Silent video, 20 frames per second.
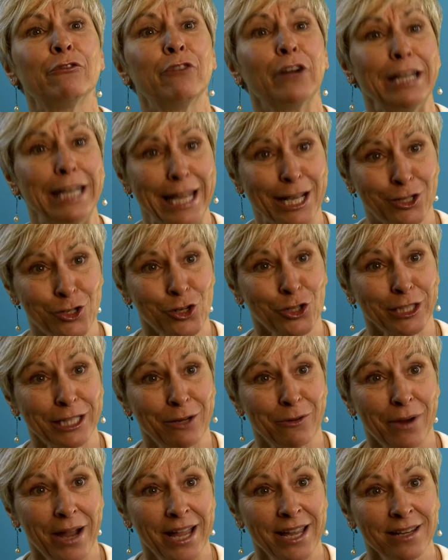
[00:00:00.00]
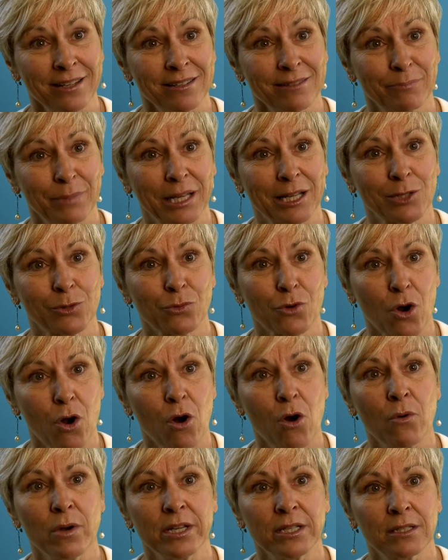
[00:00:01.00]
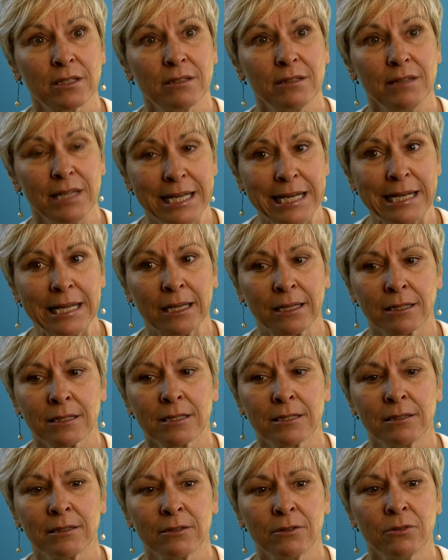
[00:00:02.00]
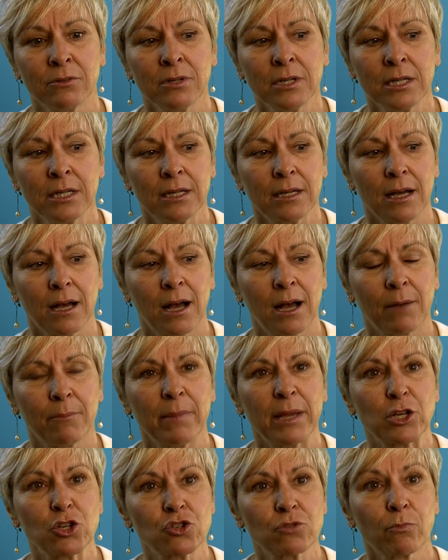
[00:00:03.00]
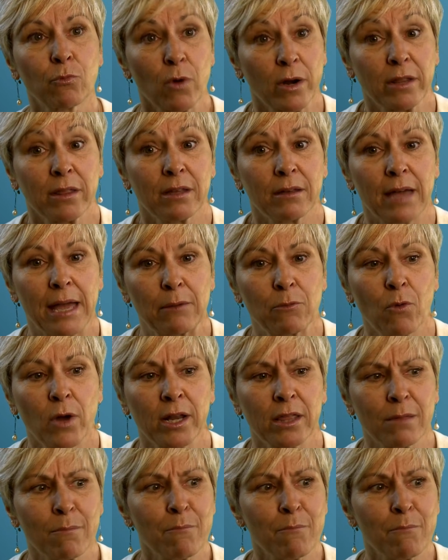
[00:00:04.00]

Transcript: financially right because we're always needing to uh, make sure one of the one of the